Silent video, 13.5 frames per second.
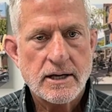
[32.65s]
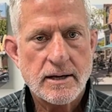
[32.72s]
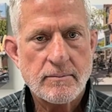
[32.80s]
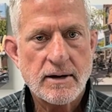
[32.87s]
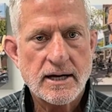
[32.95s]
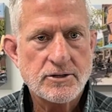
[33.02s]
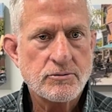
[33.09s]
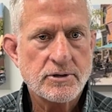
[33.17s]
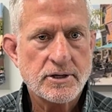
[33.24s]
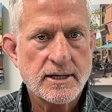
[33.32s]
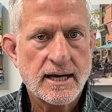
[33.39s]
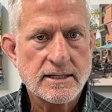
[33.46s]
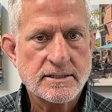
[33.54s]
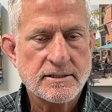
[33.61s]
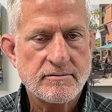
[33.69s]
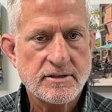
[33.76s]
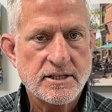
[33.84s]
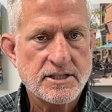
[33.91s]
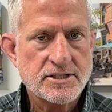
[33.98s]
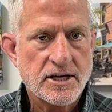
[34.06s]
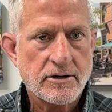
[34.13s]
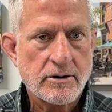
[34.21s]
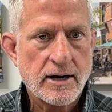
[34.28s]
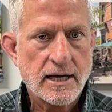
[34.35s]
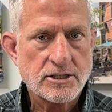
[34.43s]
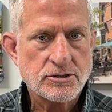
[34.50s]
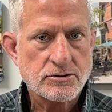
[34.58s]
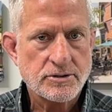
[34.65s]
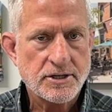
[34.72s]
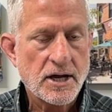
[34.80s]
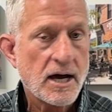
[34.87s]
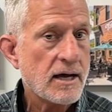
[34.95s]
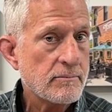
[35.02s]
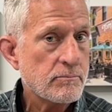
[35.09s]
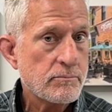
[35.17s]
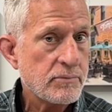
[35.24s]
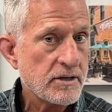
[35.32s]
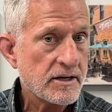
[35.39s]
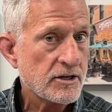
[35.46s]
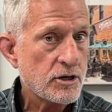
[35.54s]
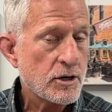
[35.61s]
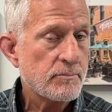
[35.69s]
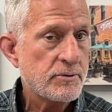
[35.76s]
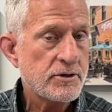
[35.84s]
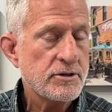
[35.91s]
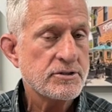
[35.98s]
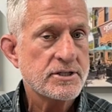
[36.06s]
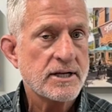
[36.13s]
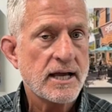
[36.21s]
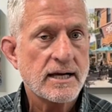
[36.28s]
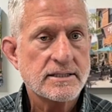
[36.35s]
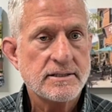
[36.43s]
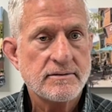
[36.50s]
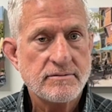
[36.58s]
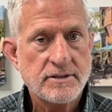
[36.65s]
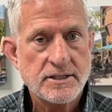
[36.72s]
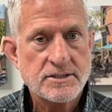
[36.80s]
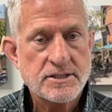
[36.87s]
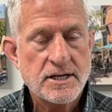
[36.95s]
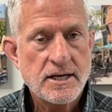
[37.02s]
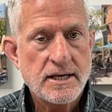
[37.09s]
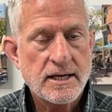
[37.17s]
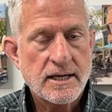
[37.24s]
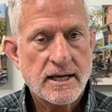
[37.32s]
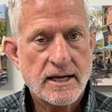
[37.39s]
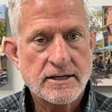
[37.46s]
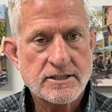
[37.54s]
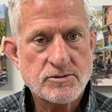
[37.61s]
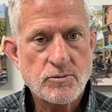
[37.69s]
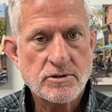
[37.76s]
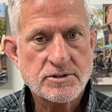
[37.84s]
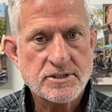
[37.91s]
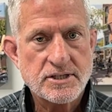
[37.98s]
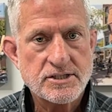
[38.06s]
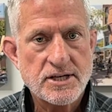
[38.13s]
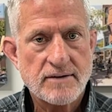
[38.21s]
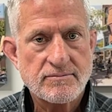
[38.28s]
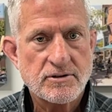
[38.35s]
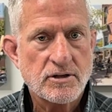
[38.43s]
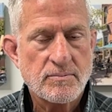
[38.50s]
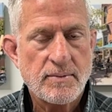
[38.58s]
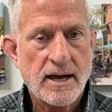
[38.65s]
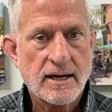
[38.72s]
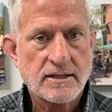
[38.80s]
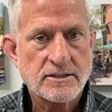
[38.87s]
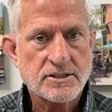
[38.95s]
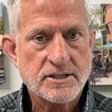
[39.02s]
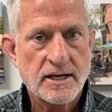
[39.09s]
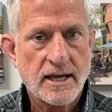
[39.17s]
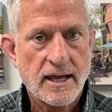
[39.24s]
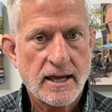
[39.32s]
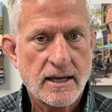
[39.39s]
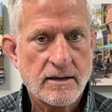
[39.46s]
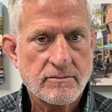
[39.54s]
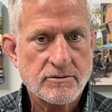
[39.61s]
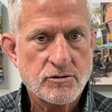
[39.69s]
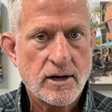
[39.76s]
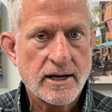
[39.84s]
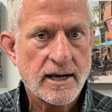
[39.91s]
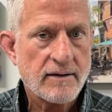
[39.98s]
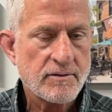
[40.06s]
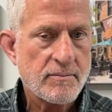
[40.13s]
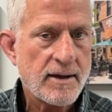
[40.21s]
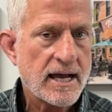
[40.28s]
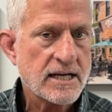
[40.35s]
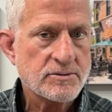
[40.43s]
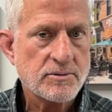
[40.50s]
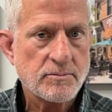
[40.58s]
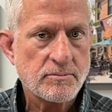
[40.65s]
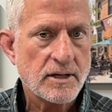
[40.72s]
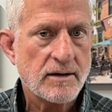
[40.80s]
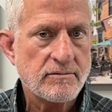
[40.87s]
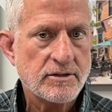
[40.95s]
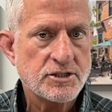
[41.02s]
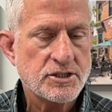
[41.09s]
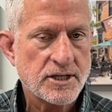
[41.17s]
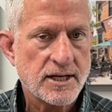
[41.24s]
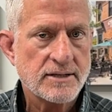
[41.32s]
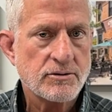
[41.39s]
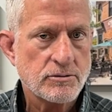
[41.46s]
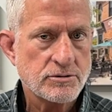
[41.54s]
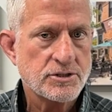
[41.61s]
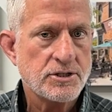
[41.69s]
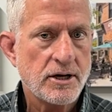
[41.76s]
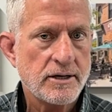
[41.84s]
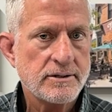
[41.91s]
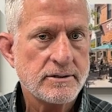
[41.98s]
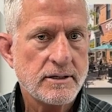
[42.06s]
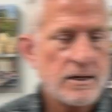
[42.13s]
Am I doing activities that are actually not income producing activities? And it's one of those things you have to look back and say, do I have the maximum leverage to get those done?